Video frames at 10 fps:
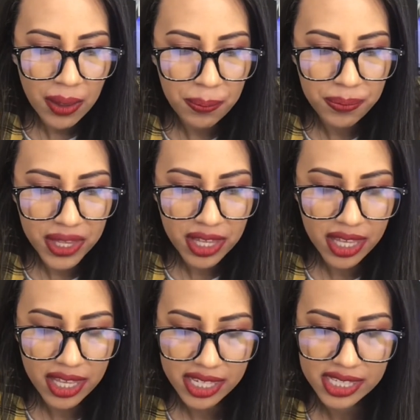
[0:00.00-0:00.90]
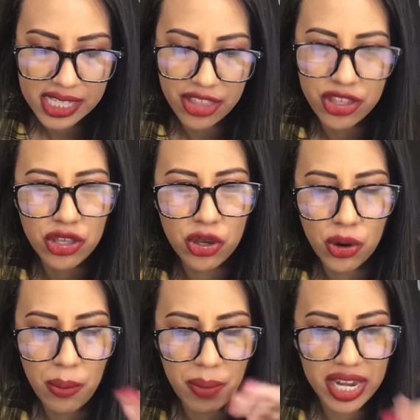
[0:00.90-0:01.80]
because your
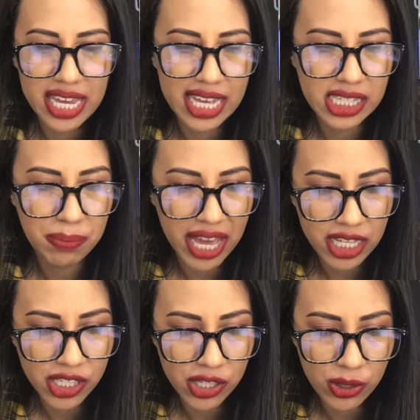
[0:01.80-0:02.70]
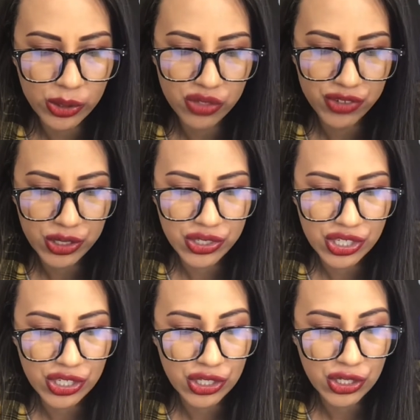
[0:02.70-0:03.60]
money is pesos
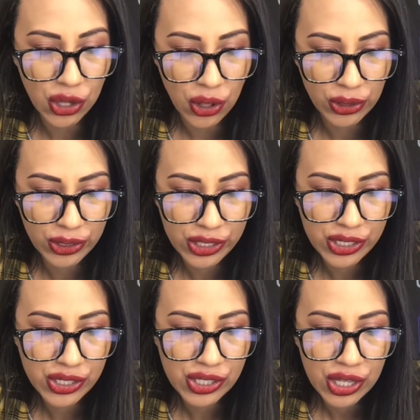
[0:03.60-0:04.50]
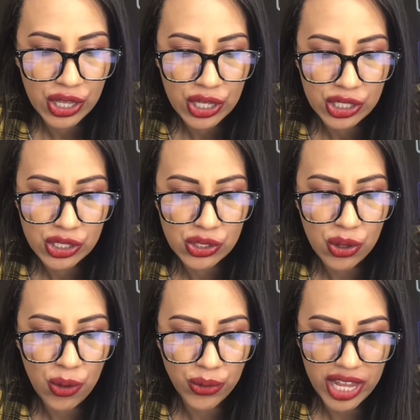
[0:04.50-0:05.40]
versus dollars.
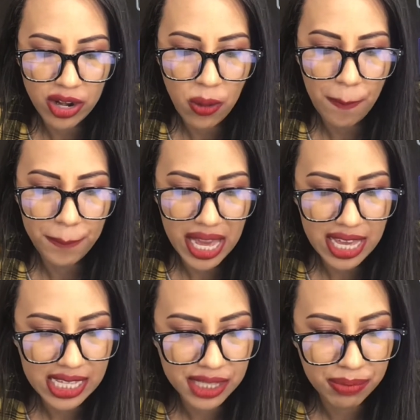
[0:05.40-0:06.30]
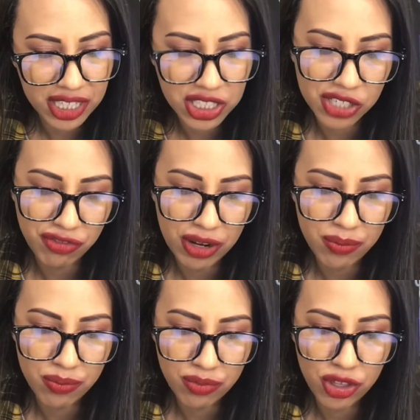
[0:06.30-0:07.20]
So they don't make as much
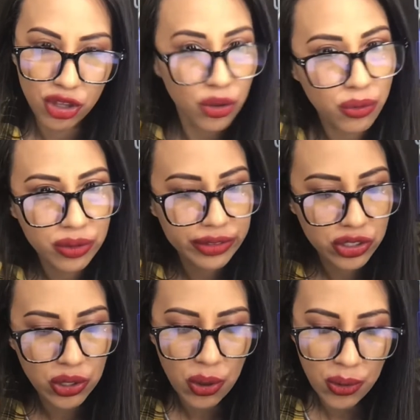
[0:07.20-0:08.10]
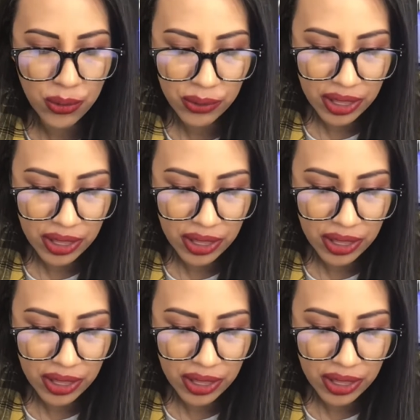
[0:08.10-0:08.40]
from you. So